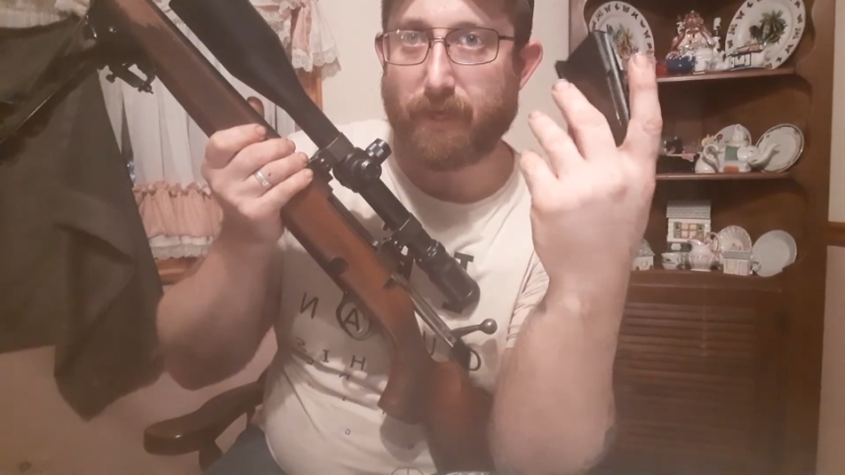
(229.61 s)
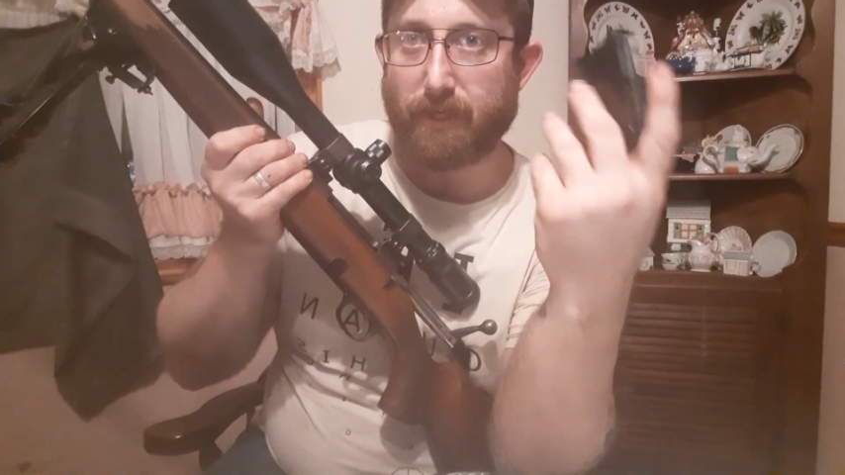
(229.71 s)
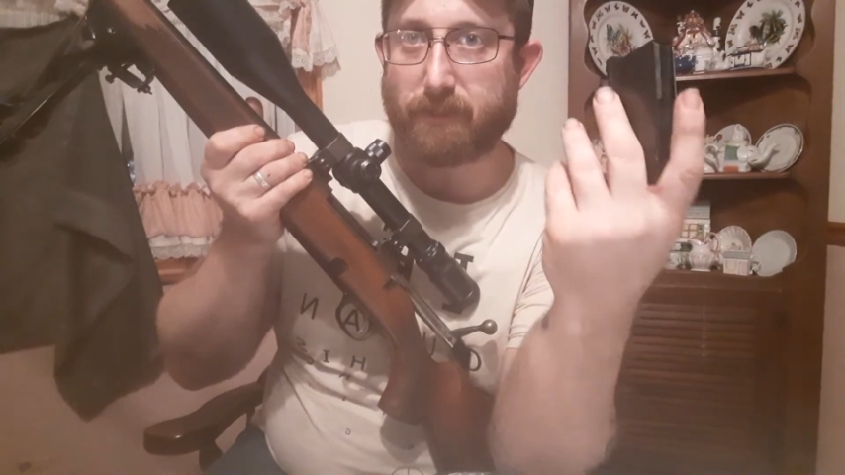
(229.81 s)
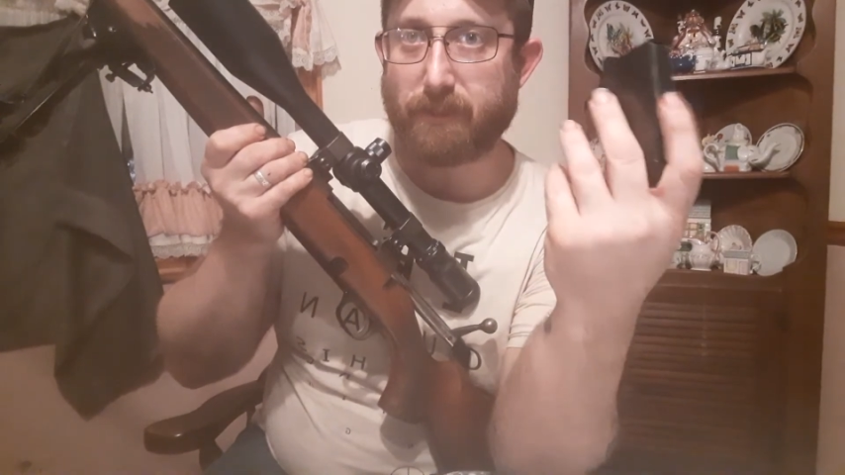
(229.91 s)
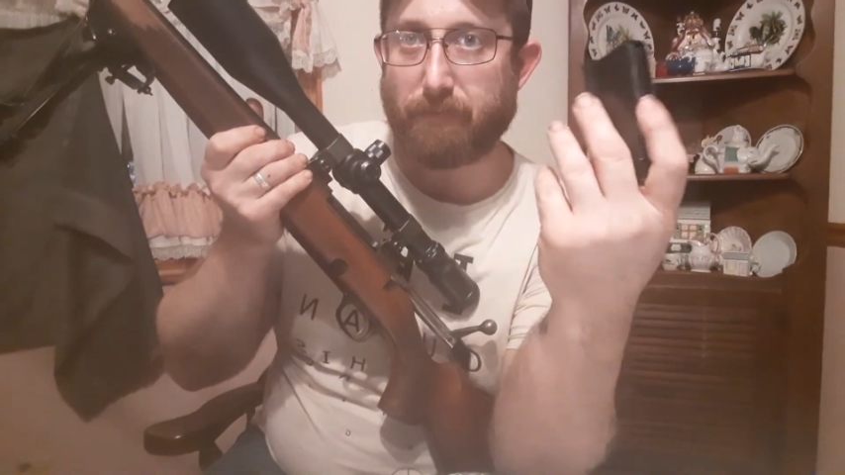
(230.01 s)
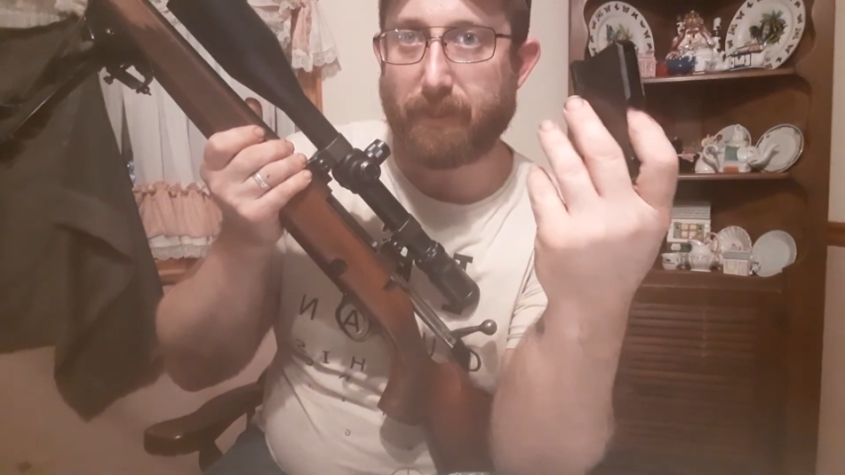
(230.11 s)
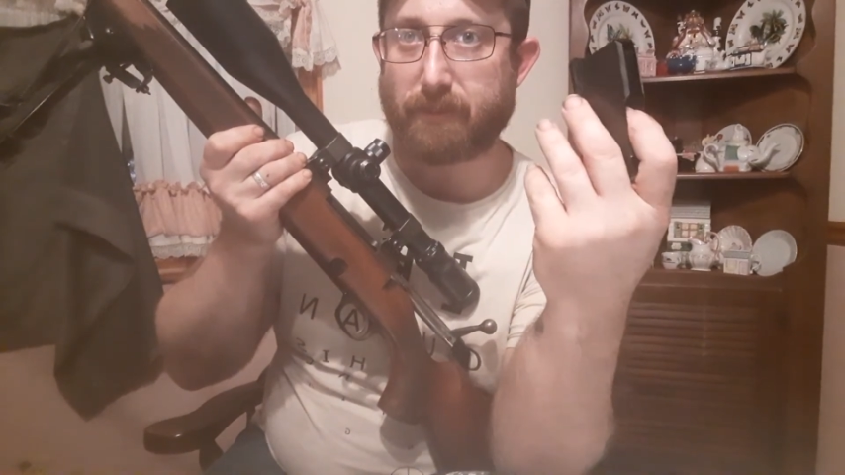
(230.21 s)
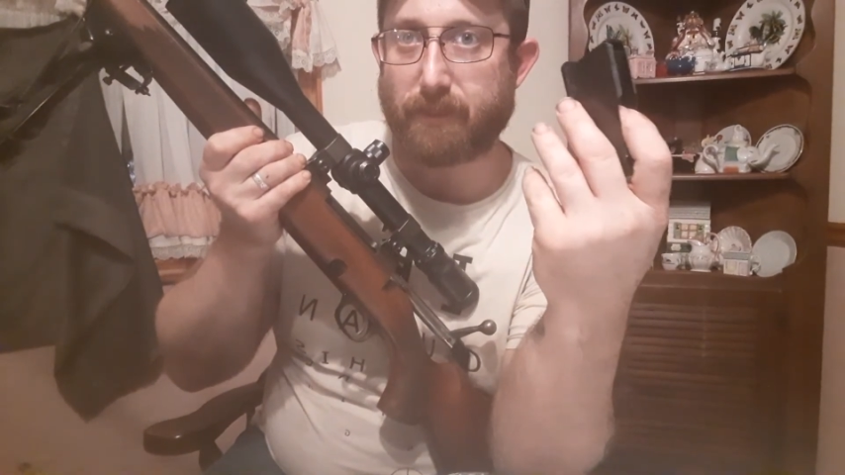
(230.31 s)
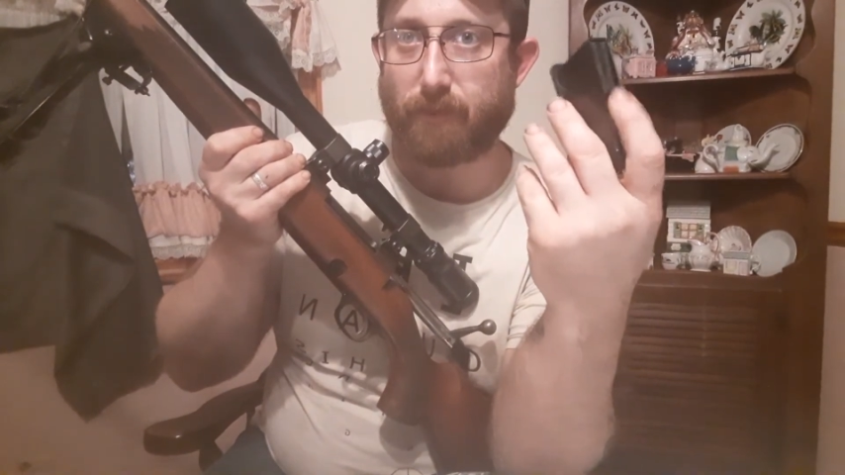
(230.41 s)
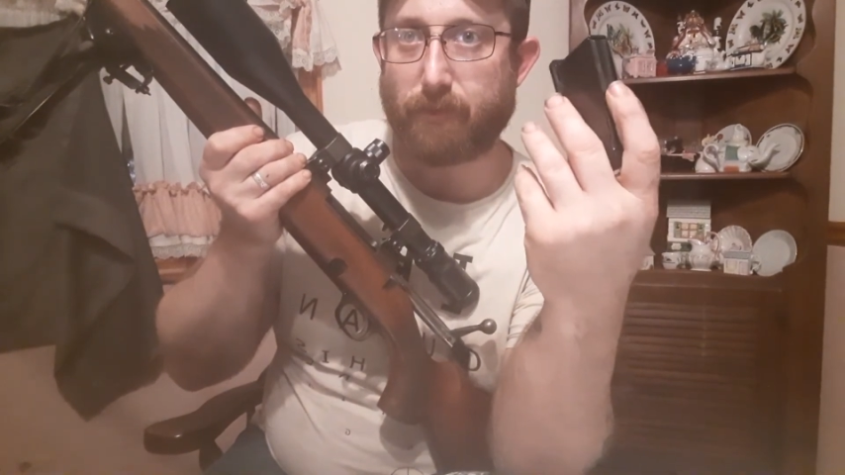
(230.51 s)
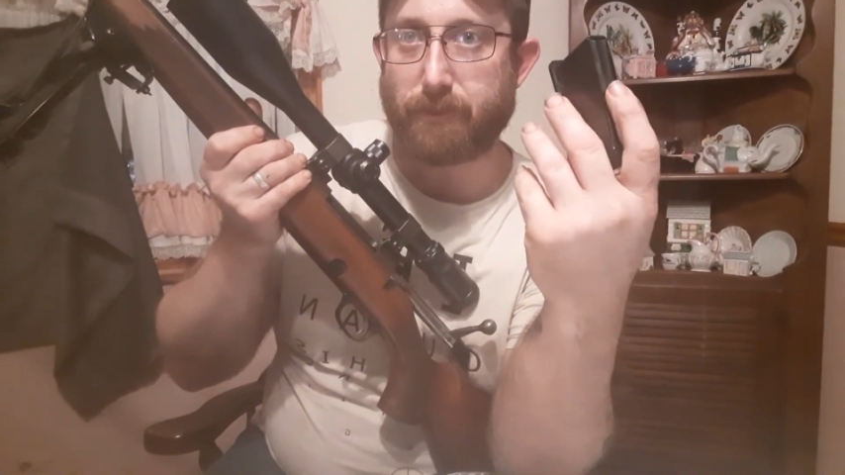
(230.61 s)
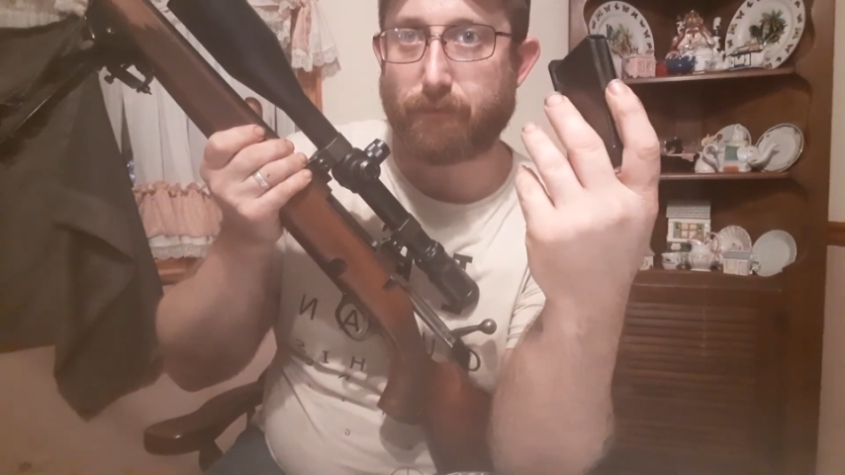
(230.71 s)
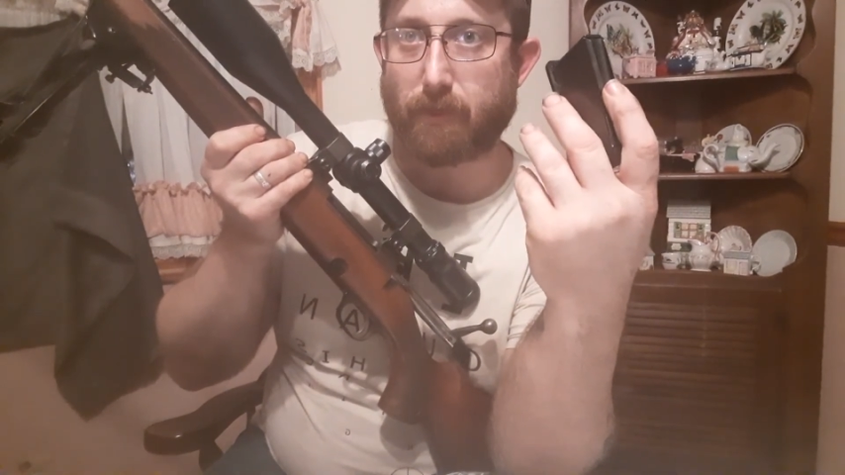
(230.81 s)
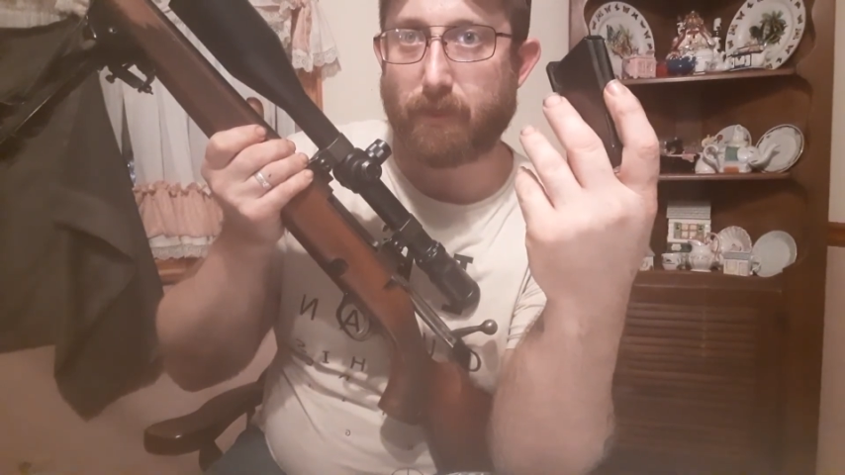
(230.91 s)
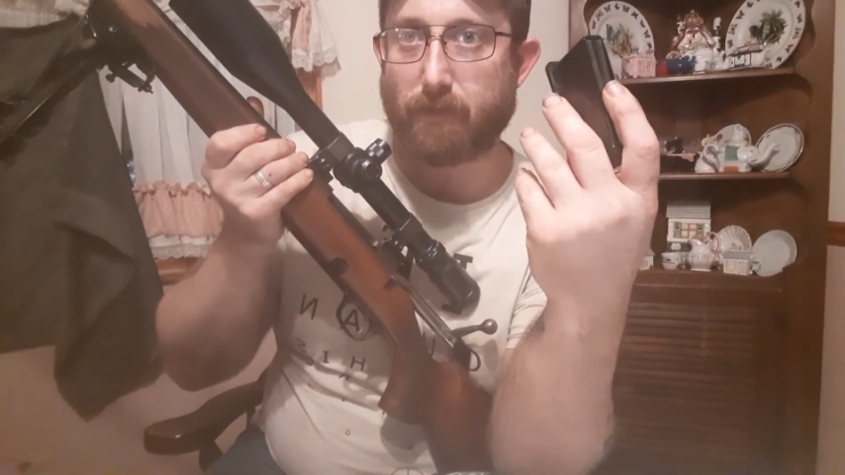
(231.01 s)
and this is the biggest thing with
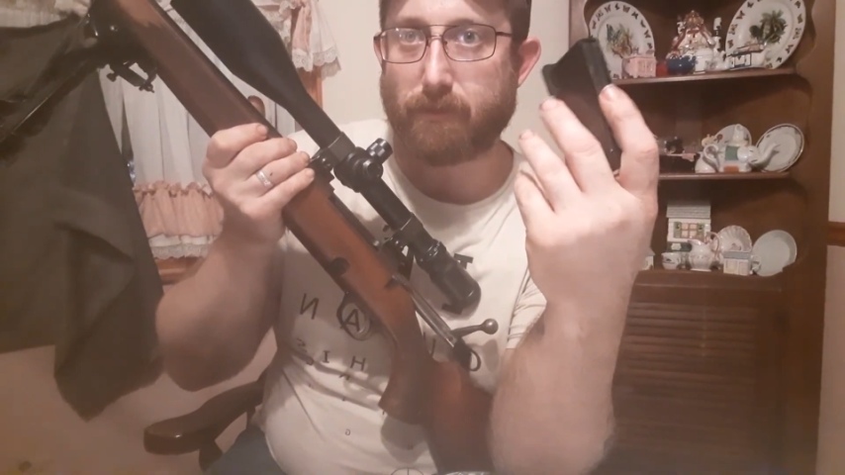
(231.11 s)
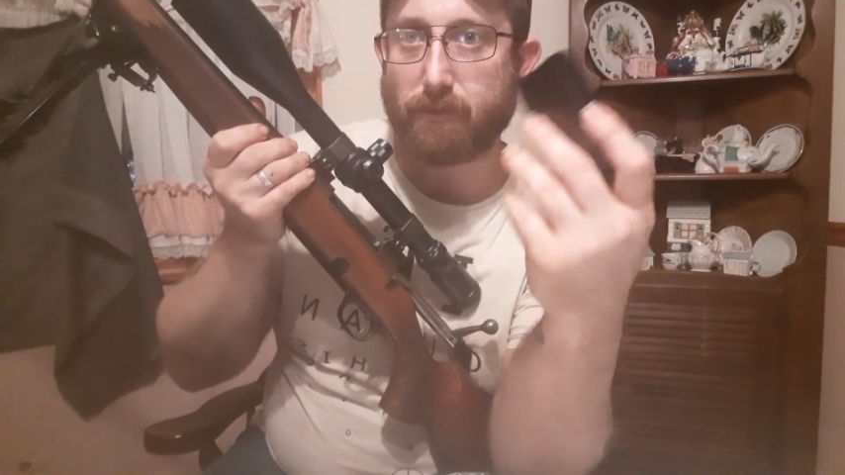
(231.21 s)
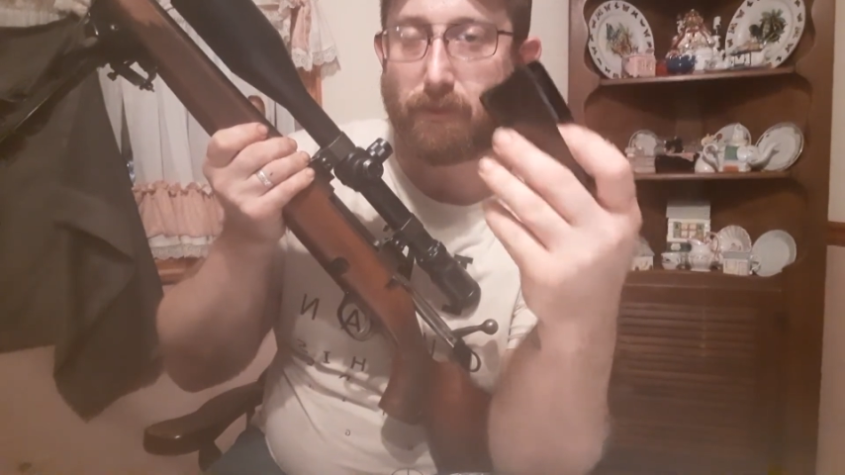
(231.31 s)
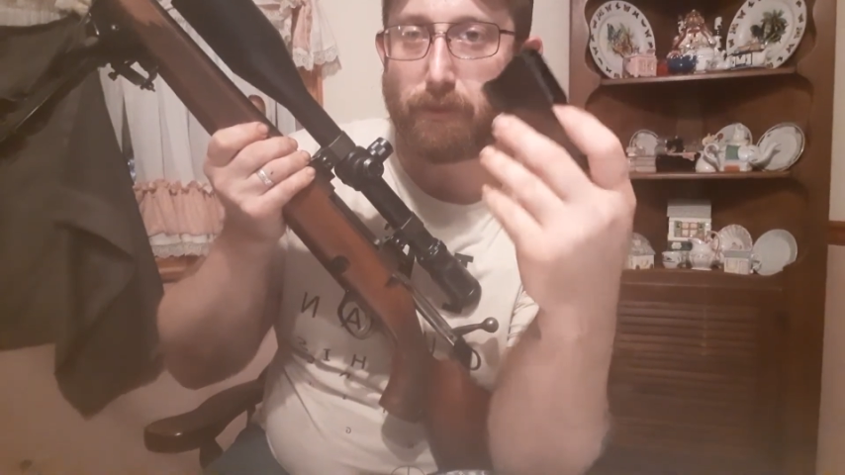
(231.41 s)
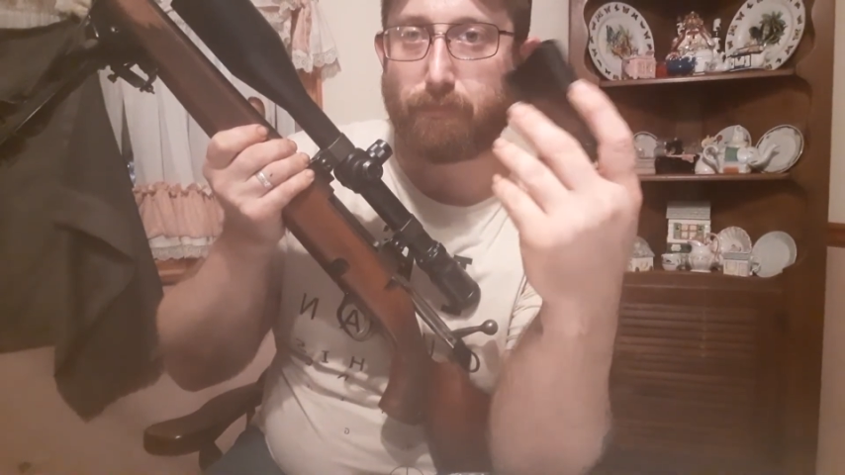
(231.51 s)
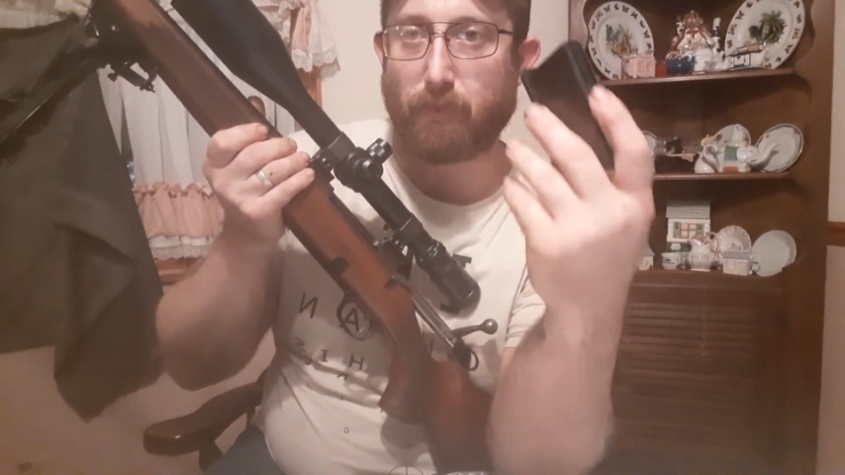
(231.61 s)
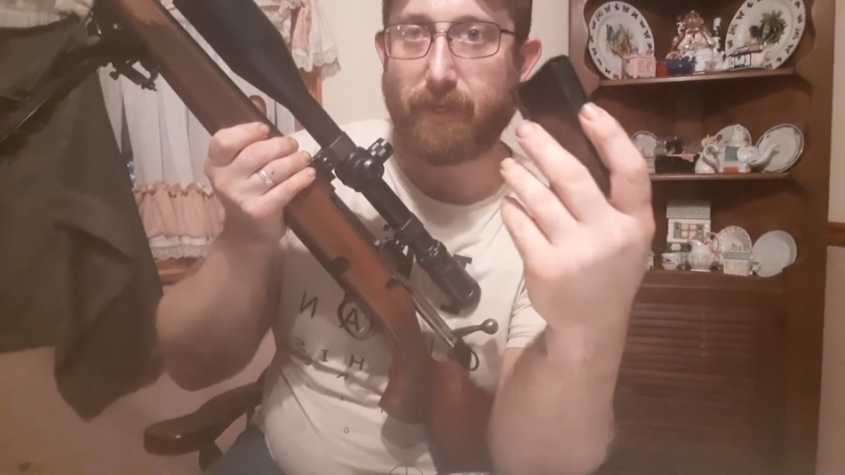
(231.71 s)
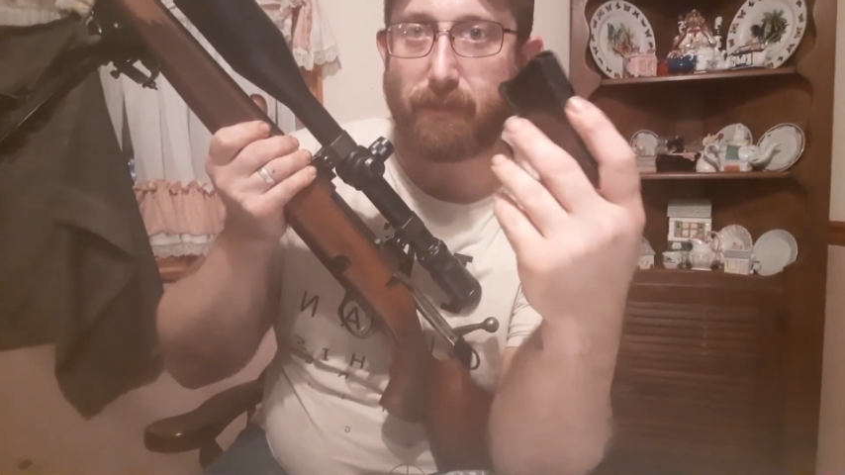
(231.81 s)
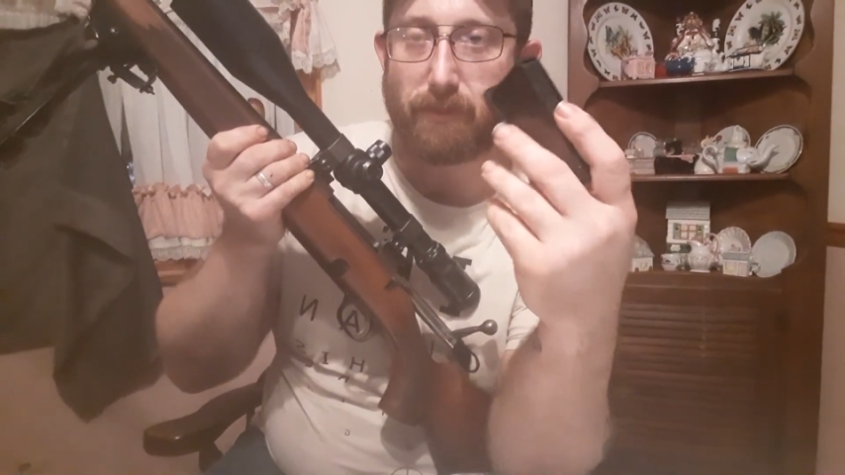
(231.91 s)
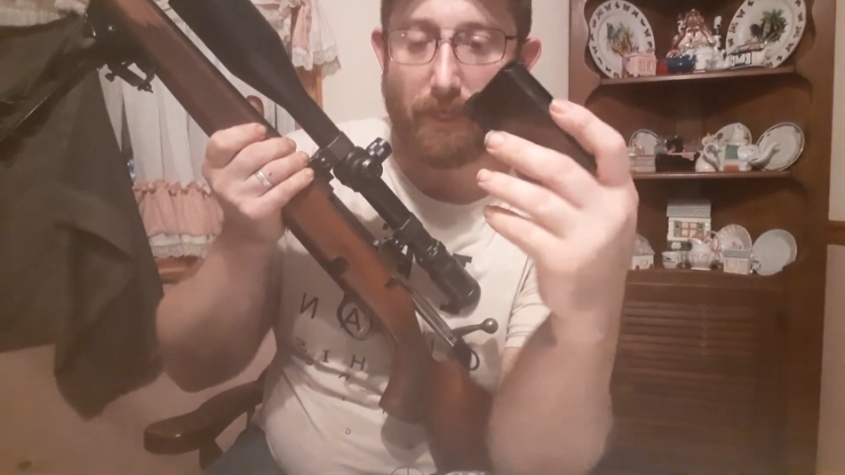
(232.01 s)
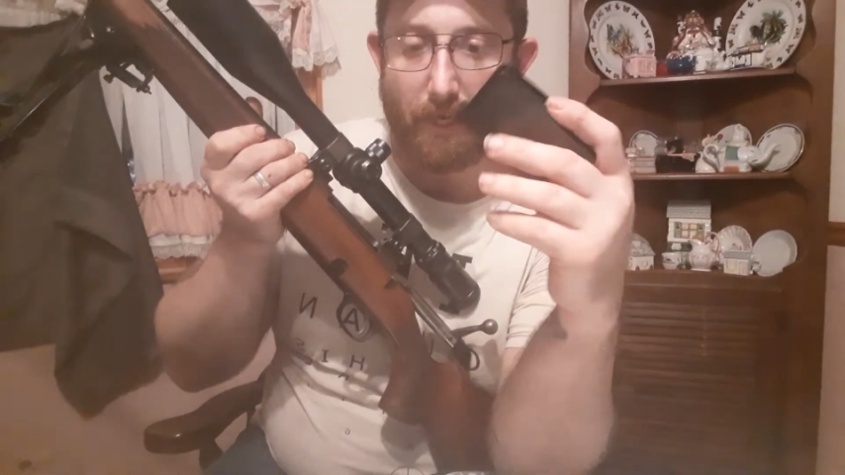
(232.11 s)
your springs.